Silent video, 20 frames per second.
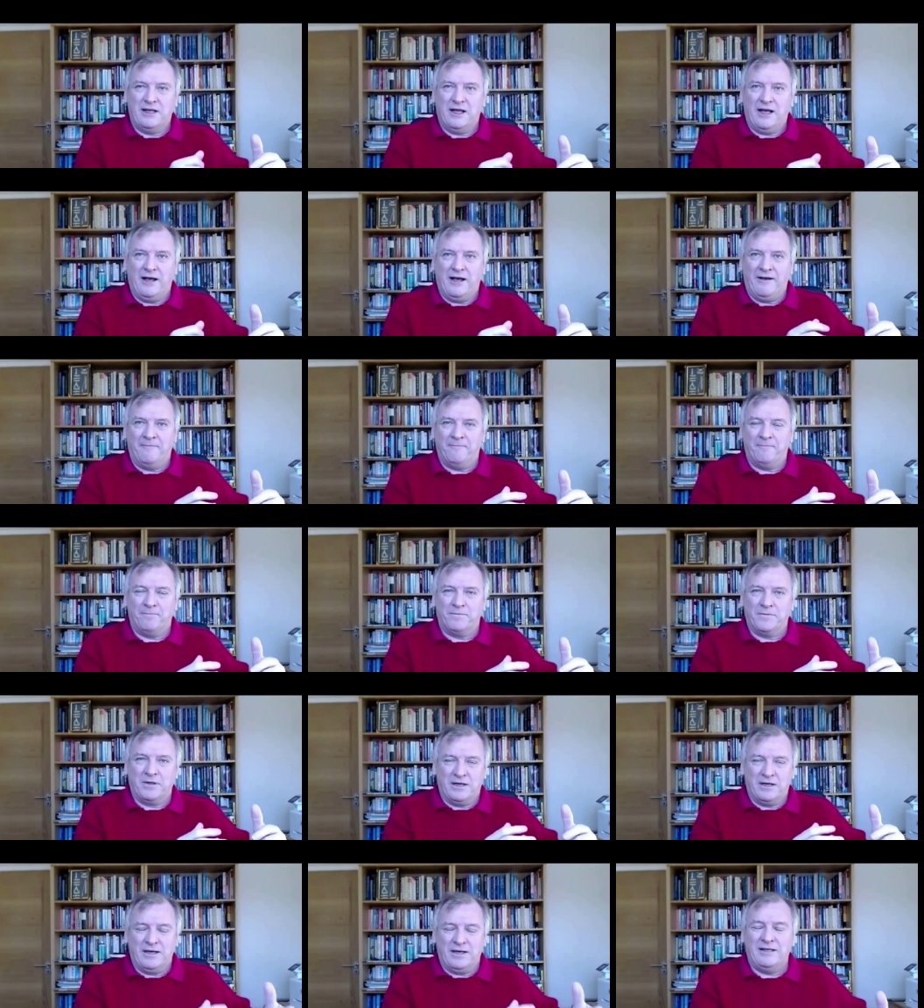um,
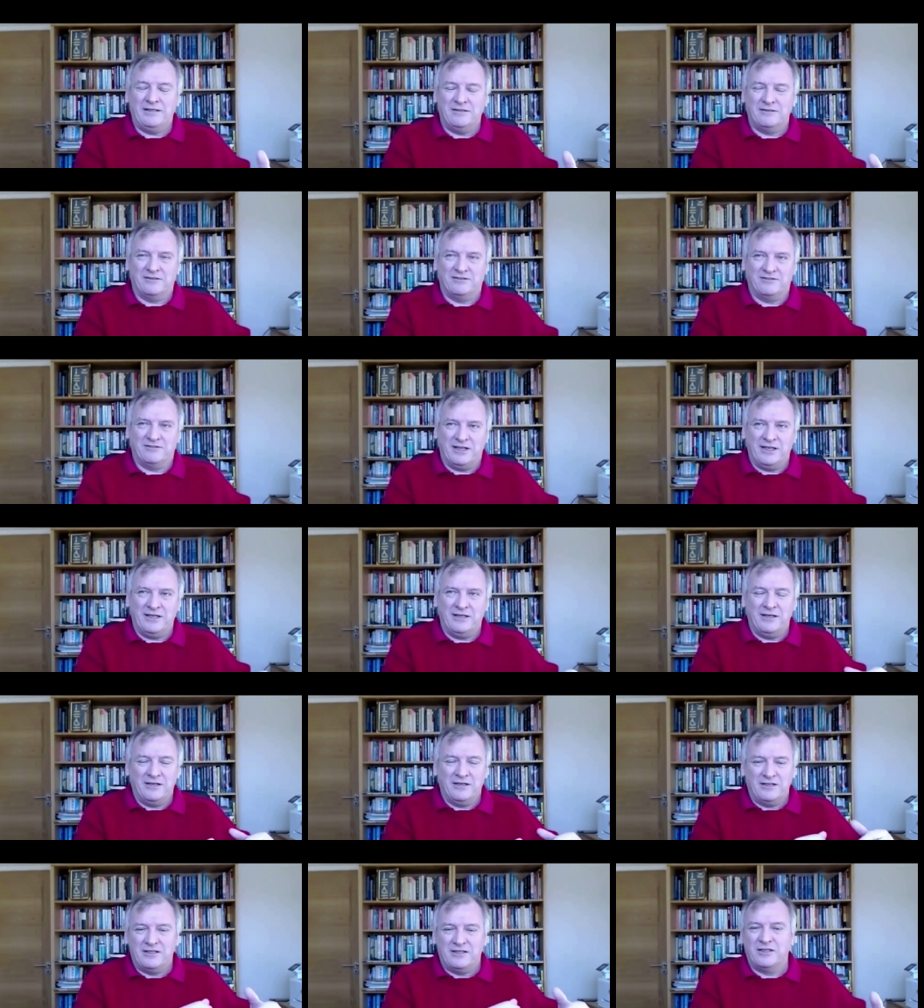
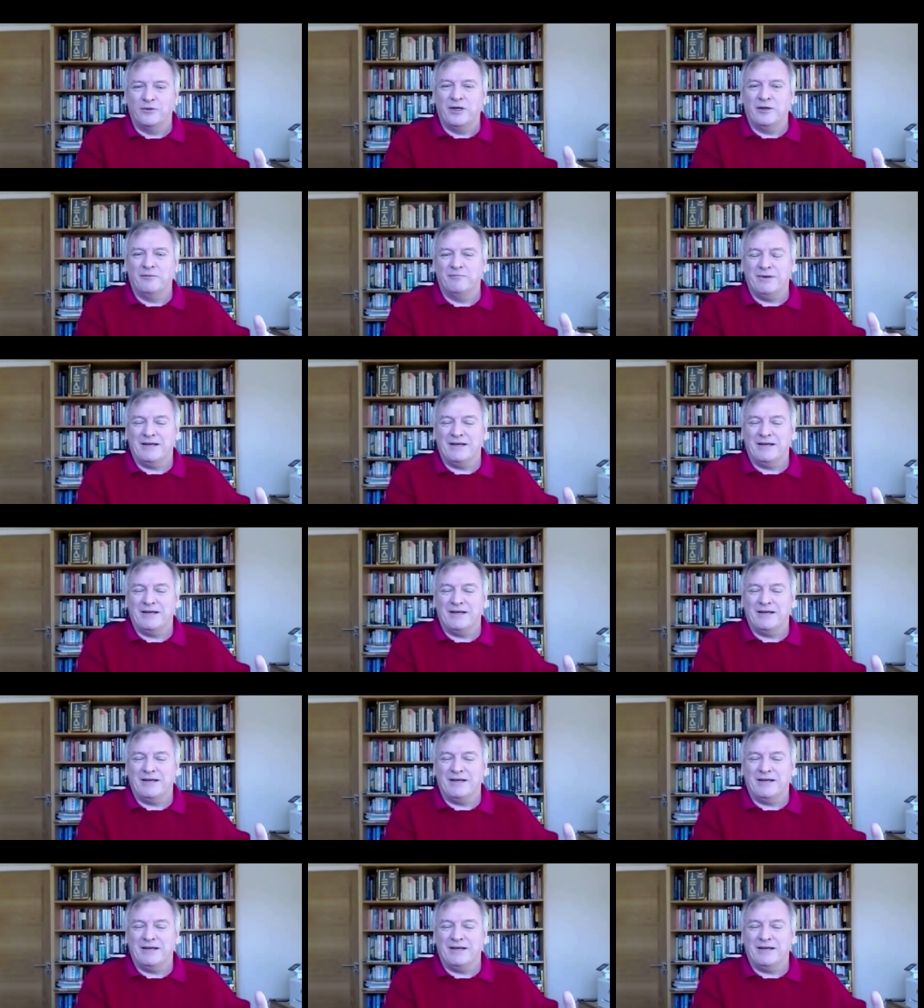latency, doing